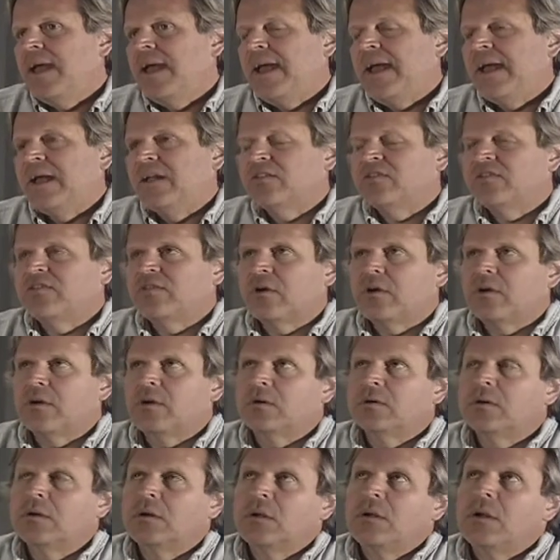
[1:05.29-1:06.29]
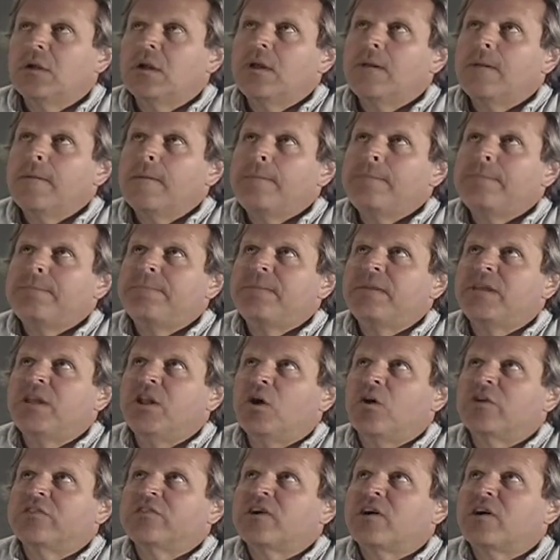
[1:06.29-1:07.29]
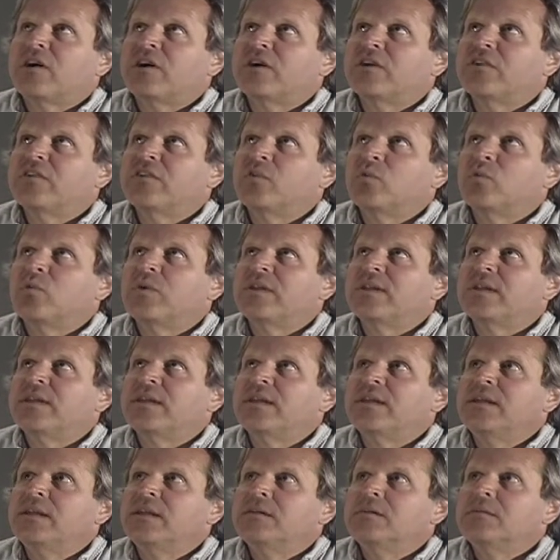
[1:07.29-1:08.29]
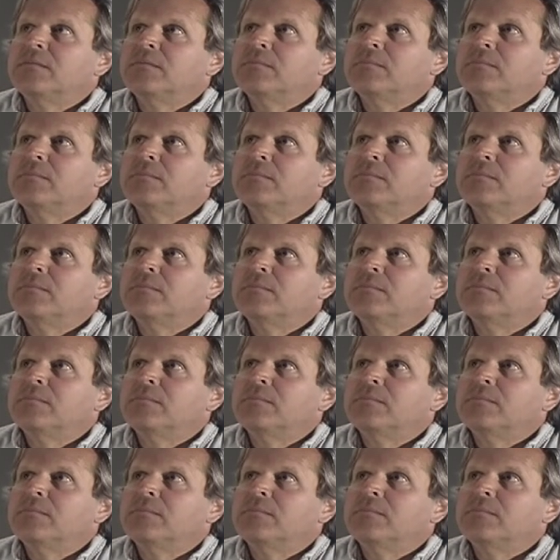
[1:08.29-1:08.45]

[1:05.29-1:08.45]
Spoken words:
And so, it's hard to really